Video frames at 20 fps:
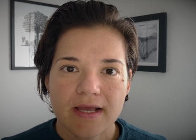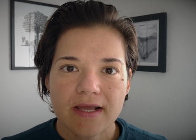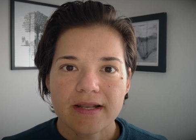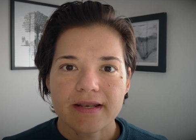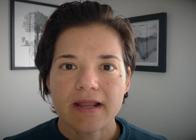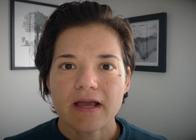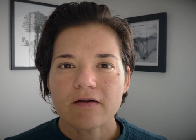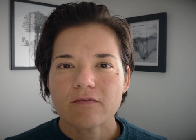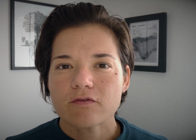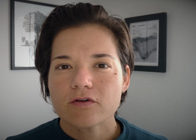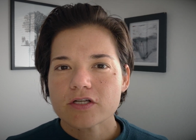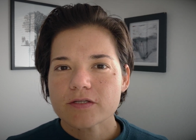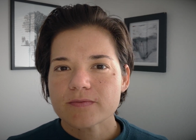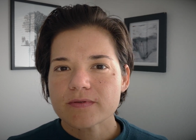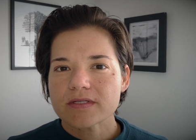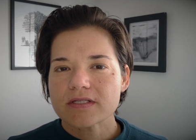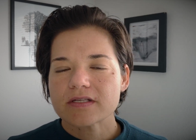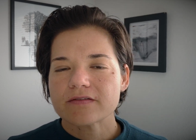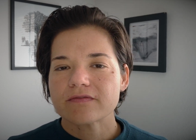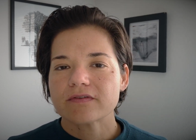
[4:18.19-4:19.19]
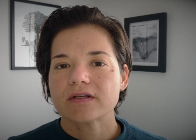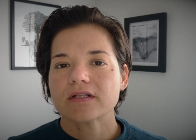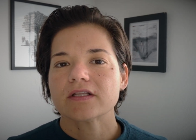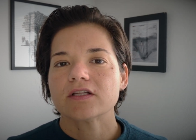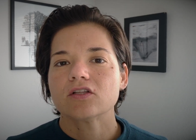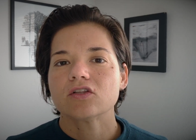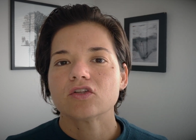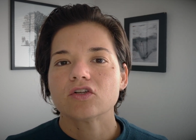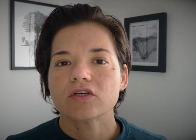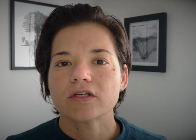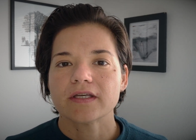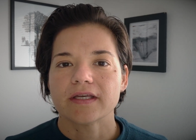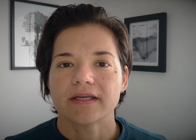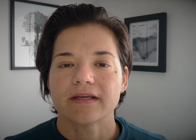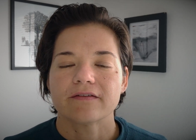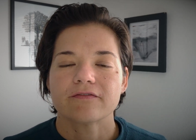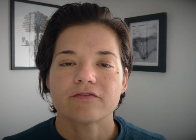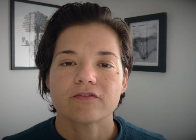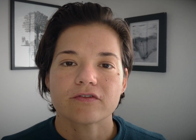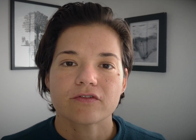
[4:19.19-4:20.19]
Now if we're specifically
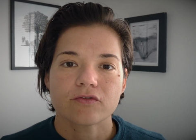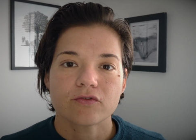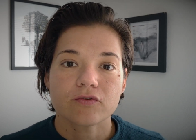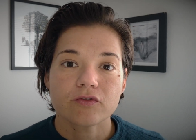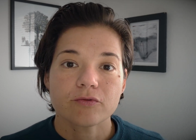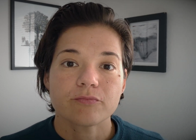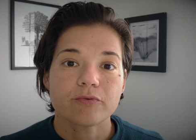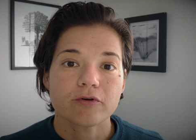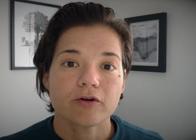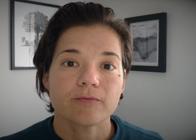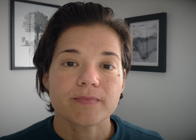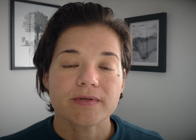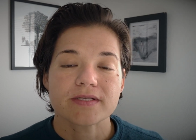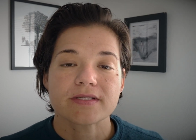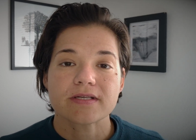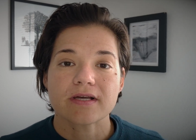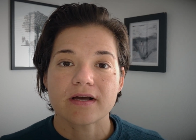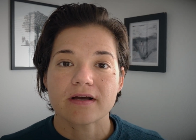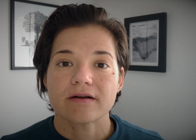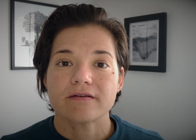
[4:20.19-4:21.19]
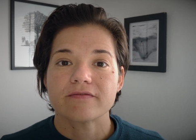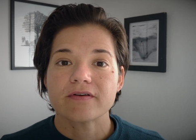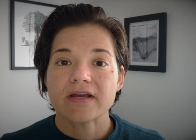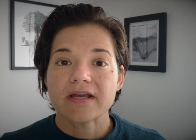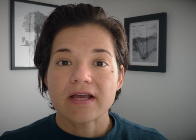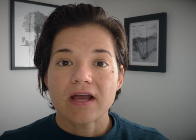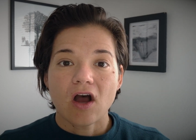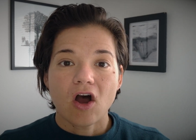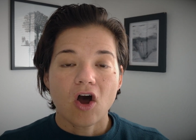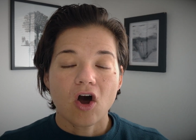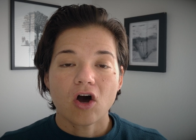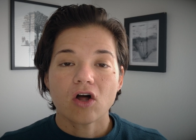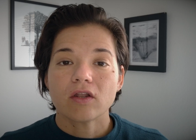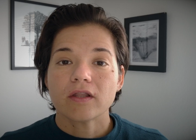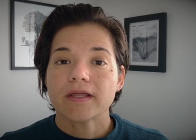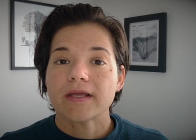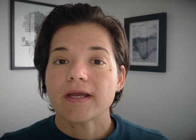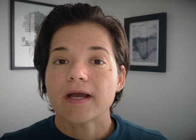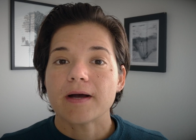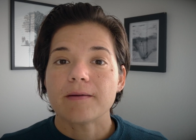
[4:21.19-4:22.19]
looking through the purpose of
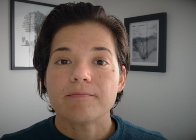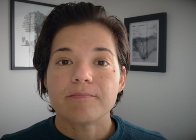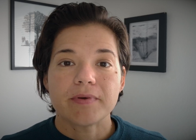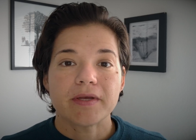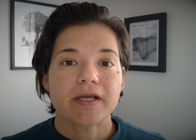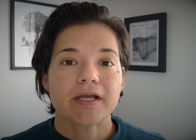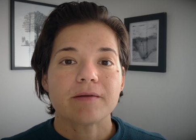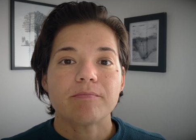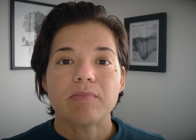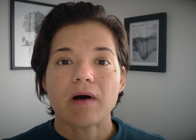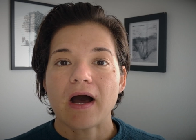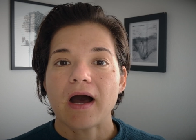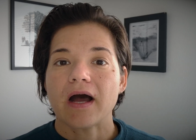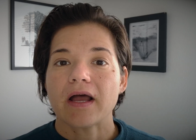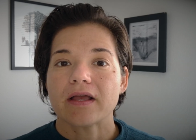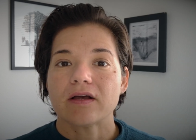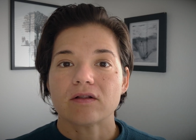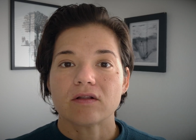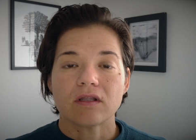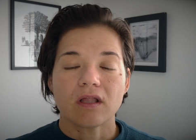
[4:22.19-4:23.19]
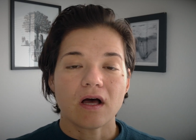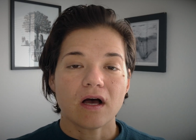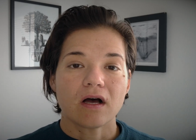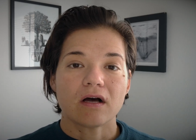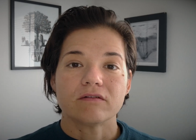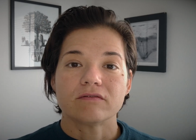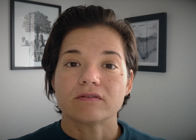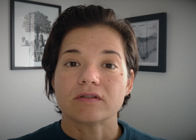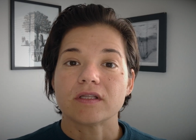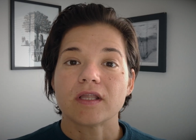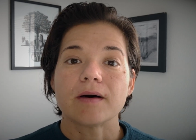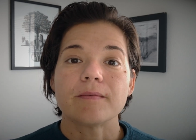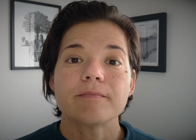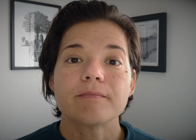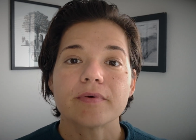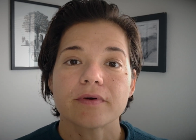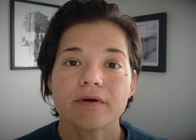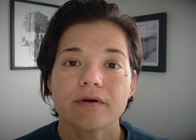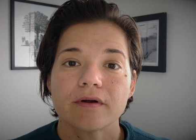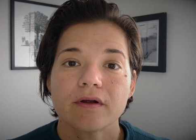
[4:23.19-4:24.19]
hauling a big pile of
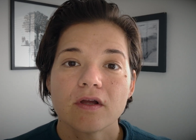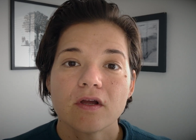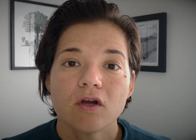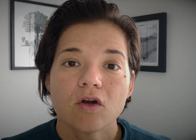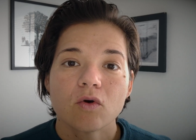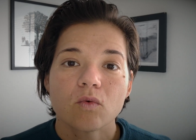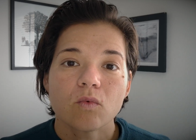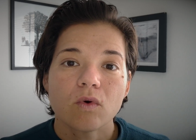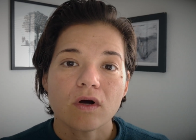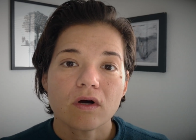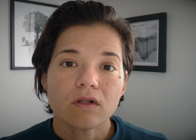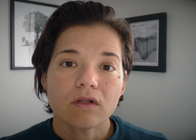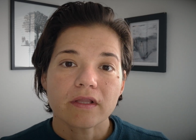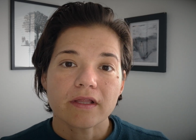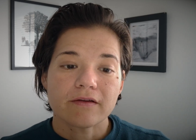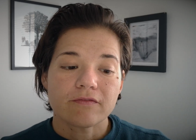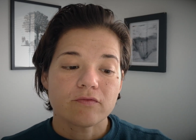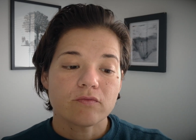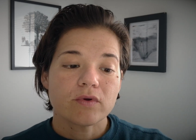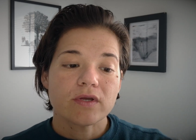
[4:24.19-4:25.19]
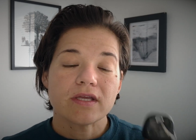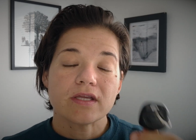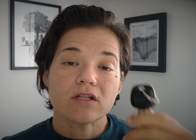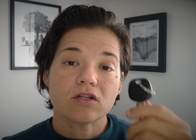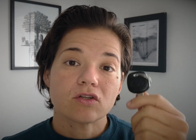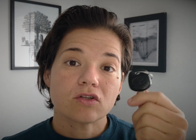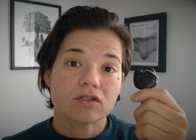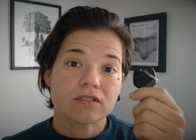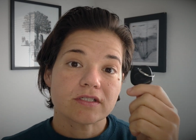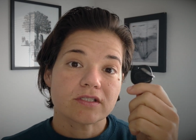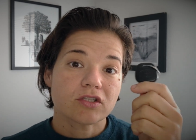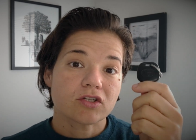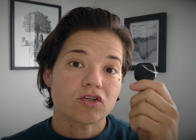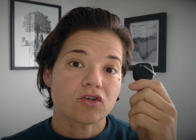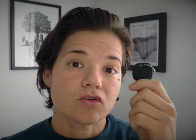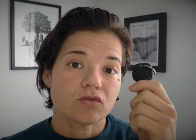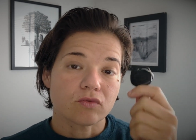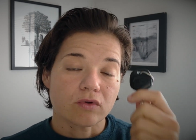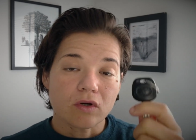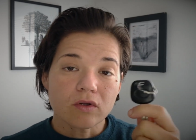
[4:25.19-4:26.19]
lumber, well, if we looked at the
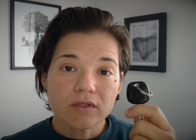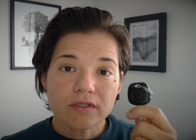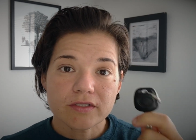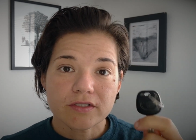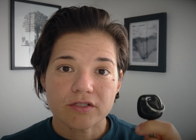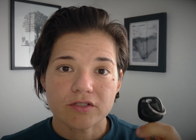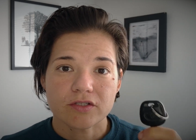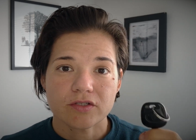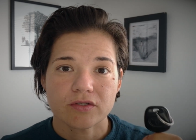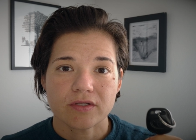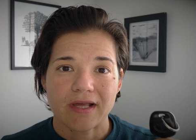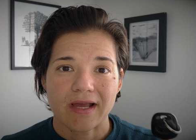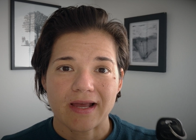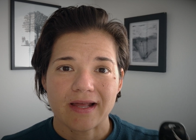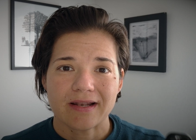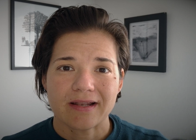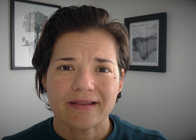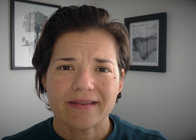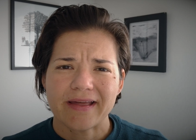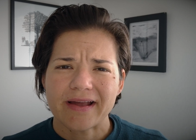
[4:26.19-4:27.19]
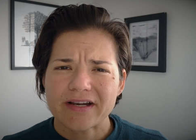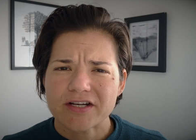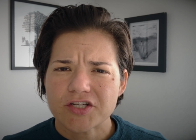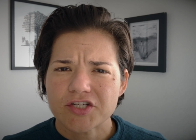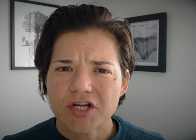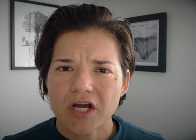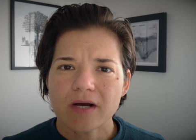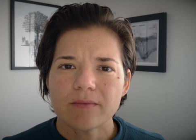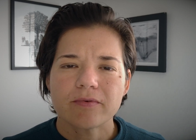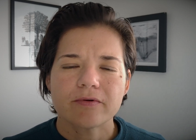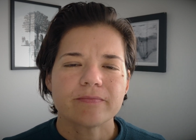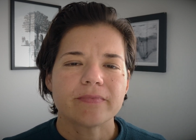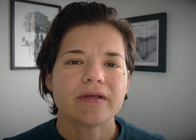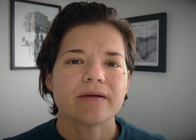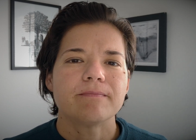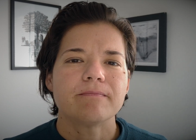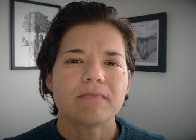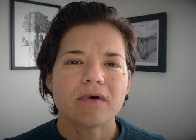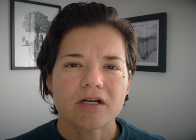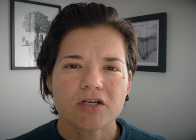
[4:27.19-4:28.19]
Corolla to do that, that job would be
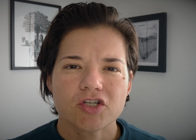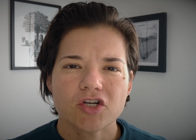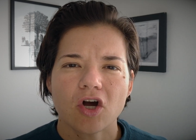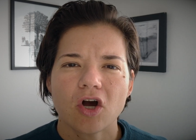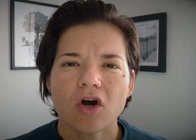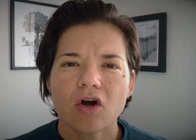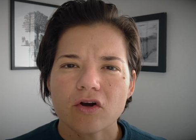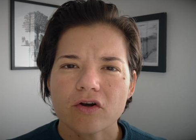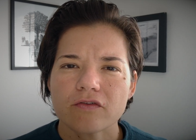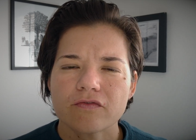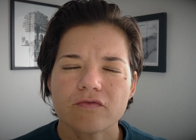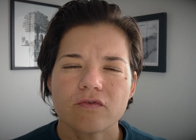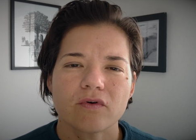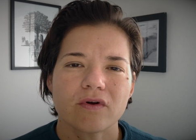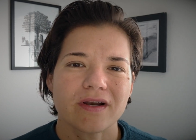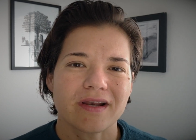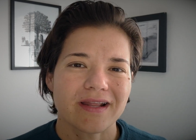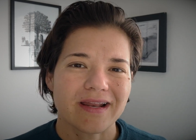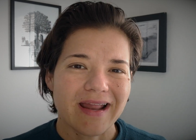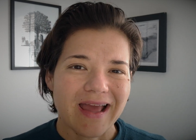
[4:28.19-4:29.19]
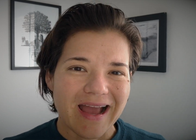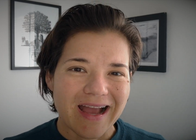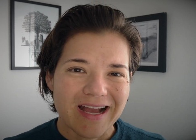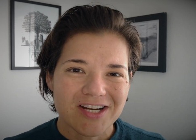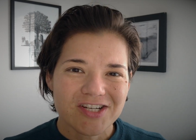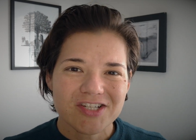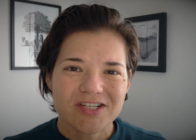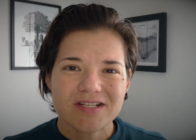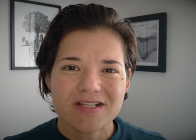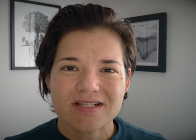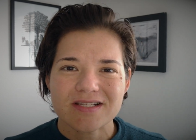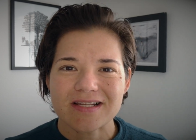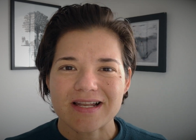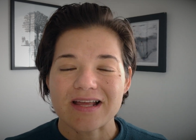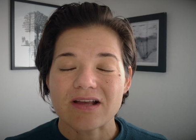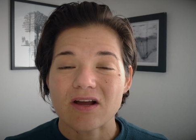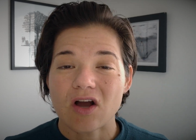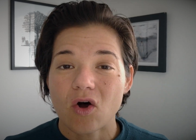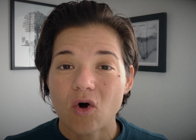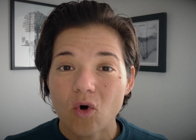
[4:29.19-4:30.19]
much harder for it. It actually doesn't
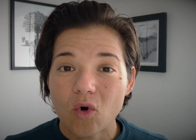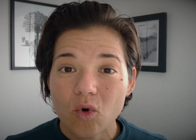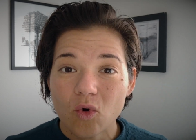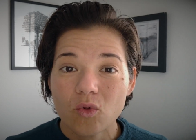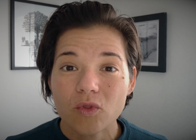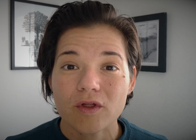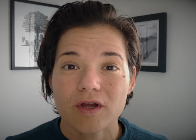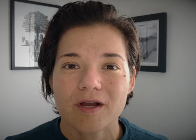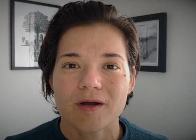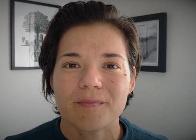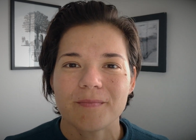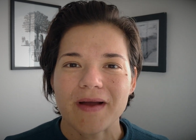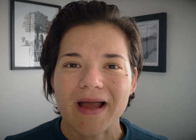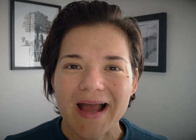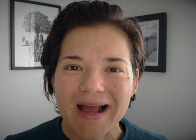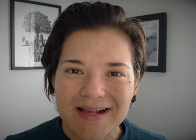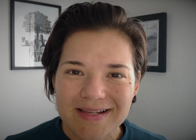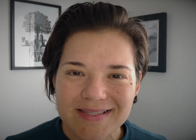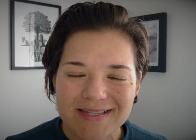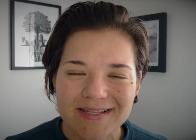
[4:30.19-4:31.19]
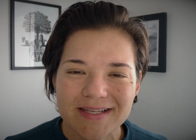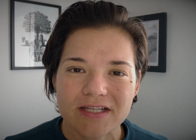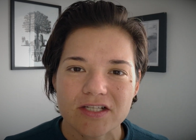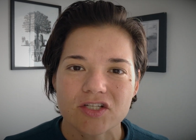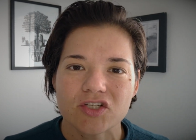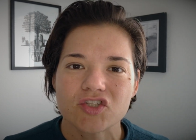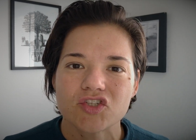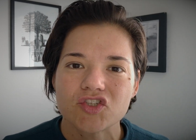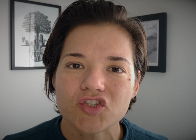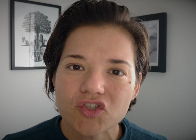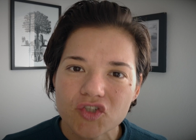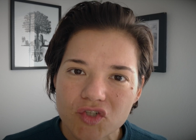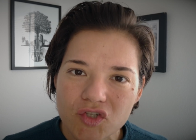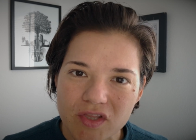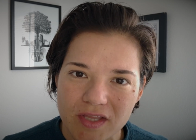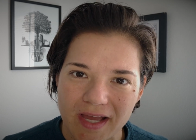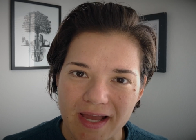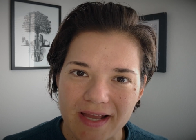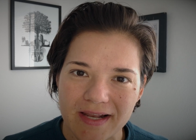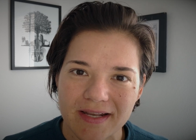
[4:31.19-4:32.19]
hold the capacity to do
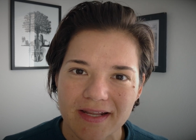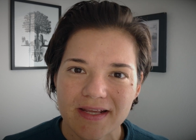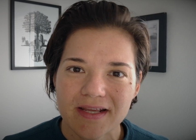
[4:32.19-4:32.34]
that.